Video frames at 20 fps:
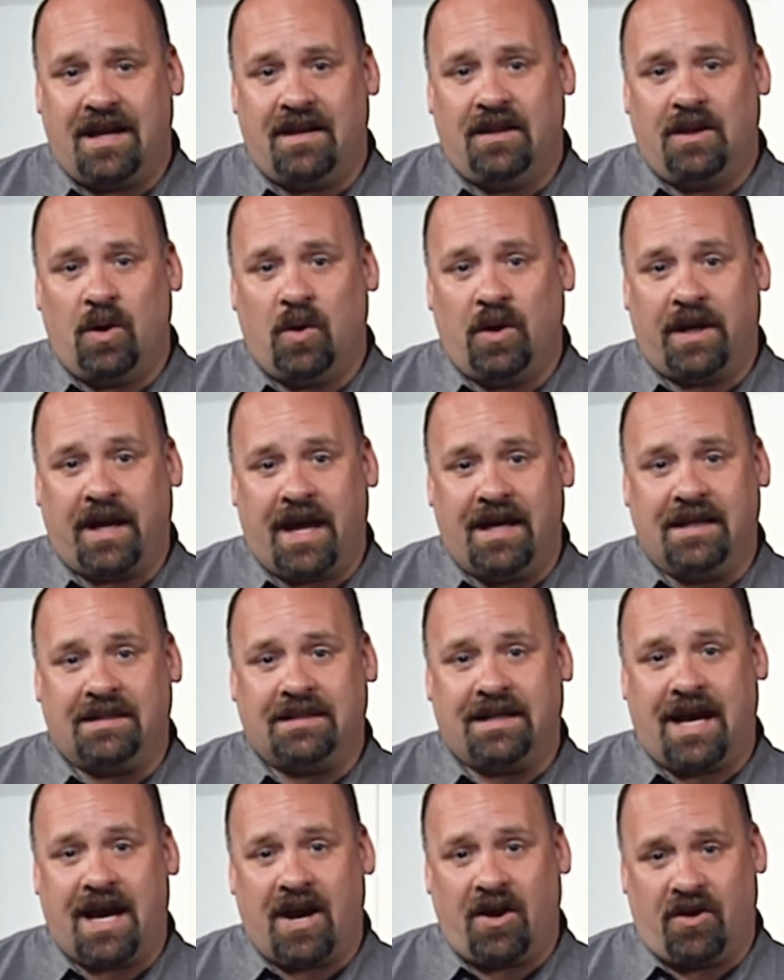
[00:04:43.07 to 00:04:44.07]
lowercase
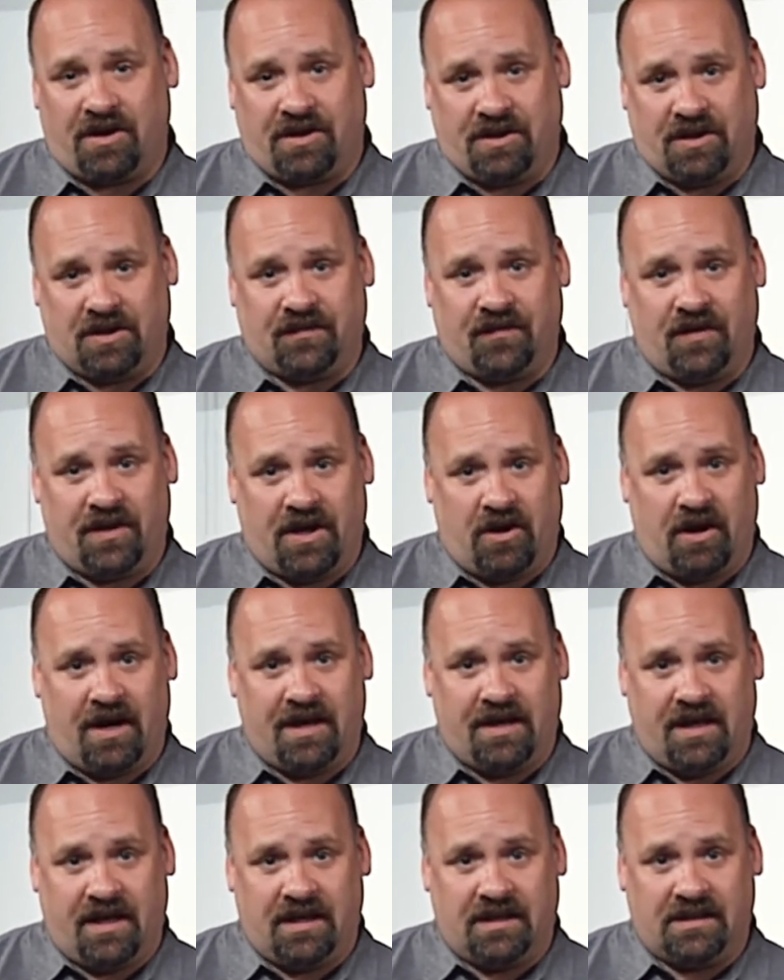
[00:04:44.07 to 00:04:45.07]
characters for their
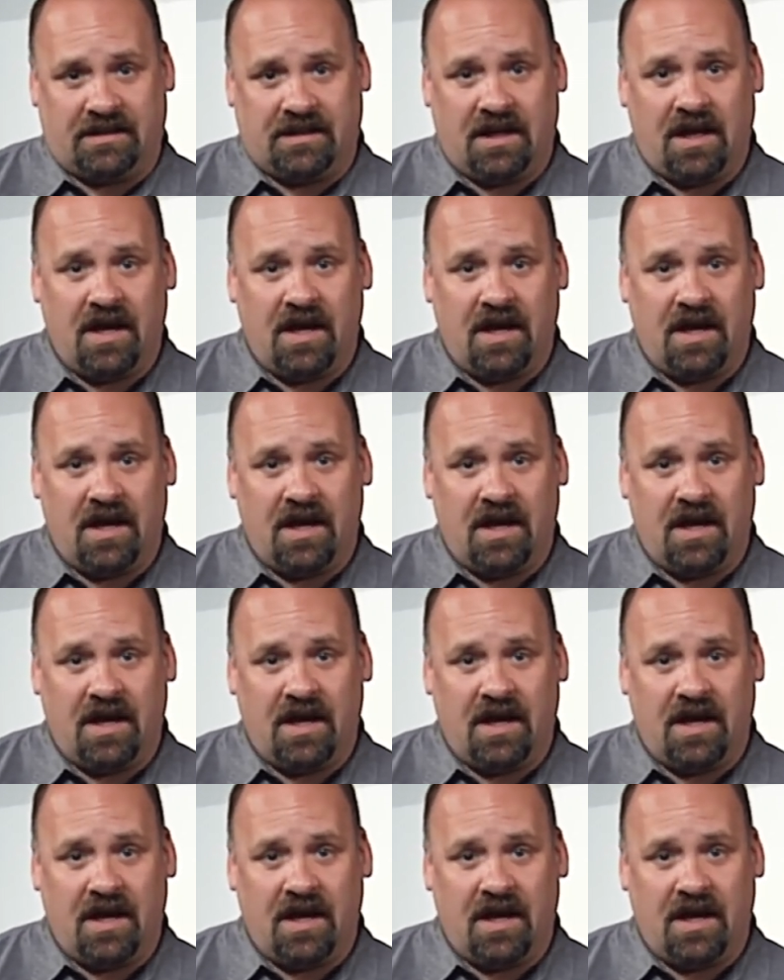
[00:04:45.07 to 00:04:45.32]
IDs.